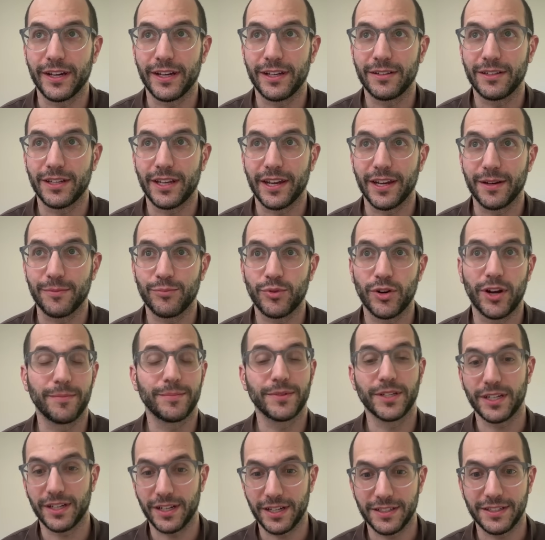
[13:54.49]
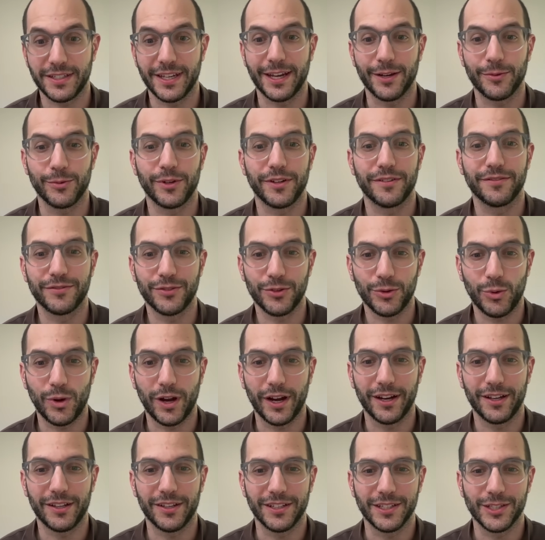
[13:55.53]
and like prompting has had one for a
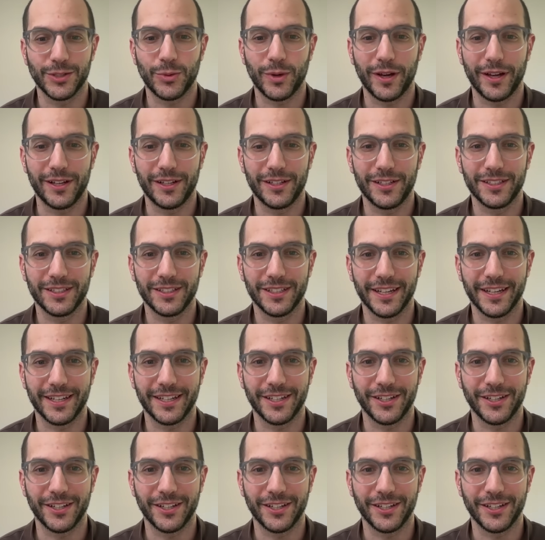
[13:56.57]
while as well. Like